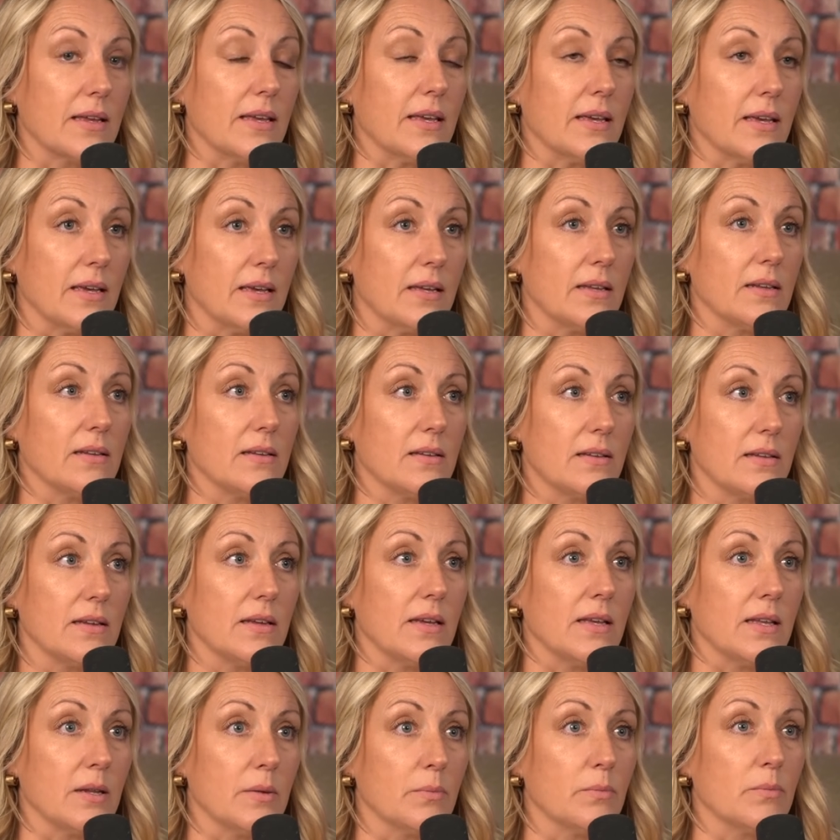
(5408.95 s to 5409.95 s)
Like it,
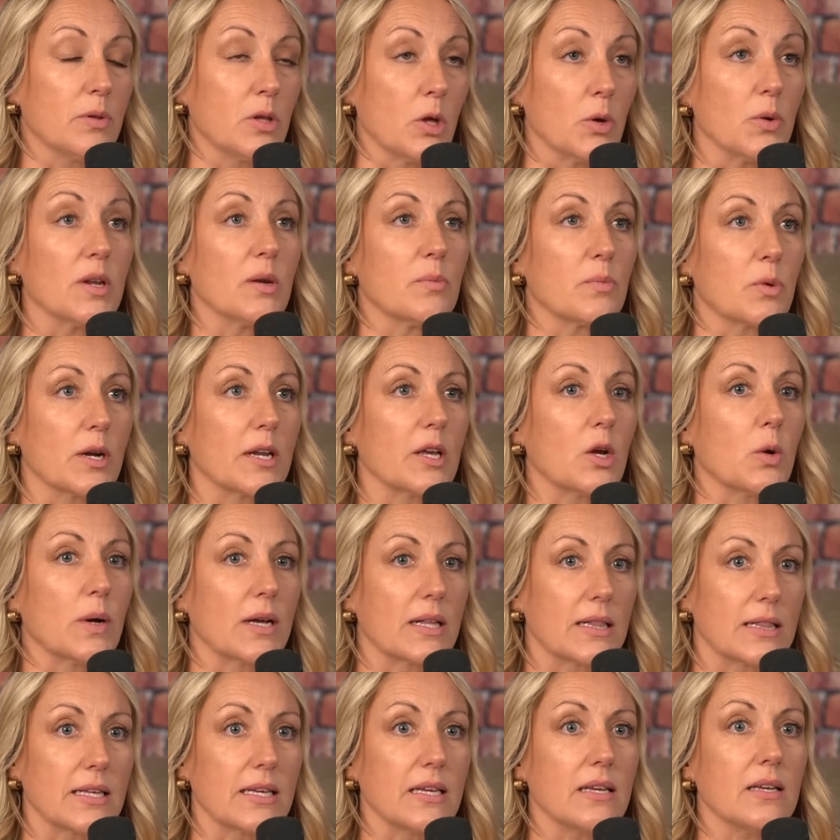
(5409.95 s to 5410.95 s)
it imploded pretty
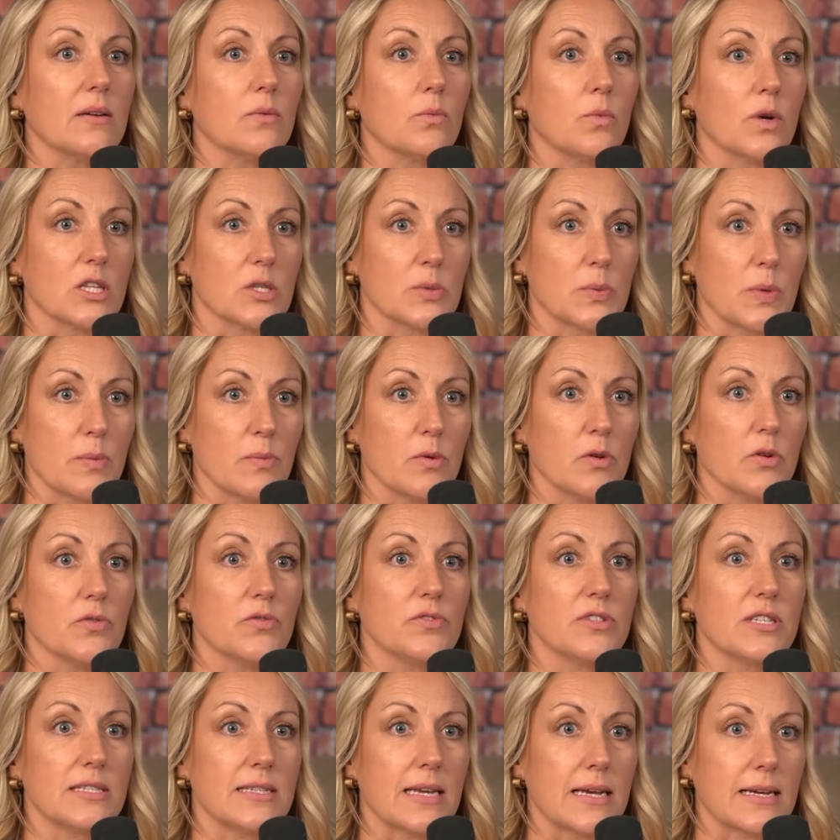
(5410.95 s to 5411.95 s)
quickly once we
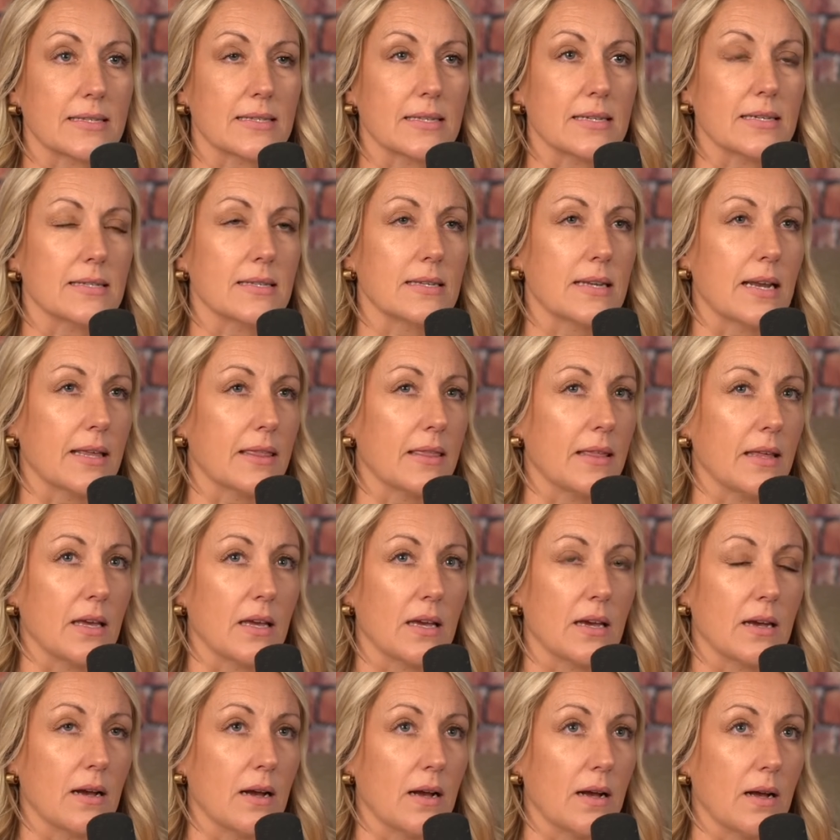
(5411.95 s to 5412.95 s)
moved to Texas. And I
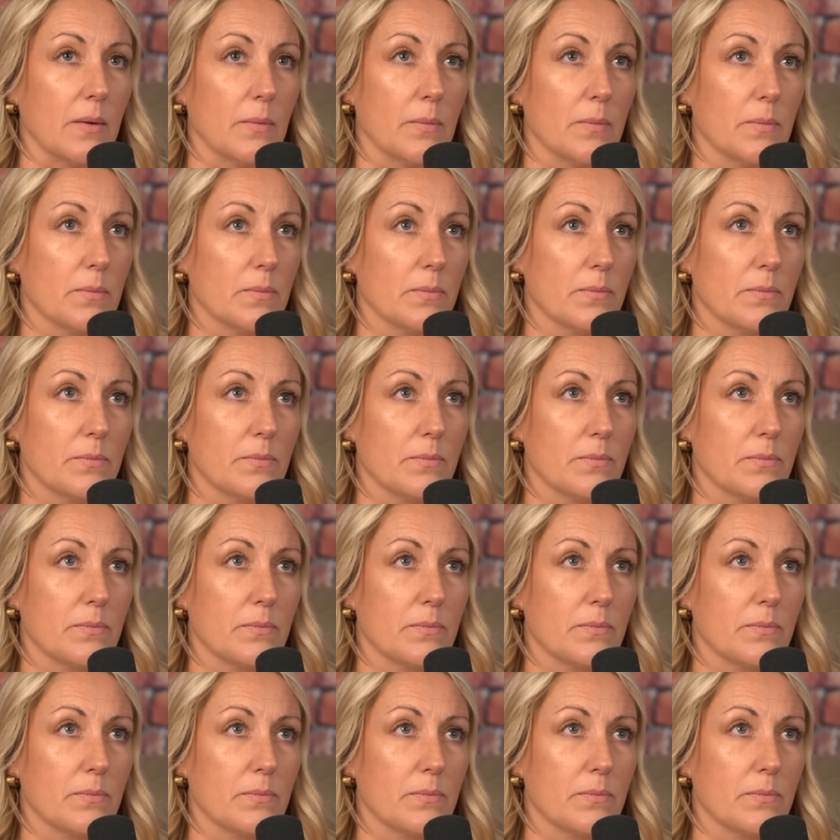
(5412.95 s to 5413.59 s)
think, um,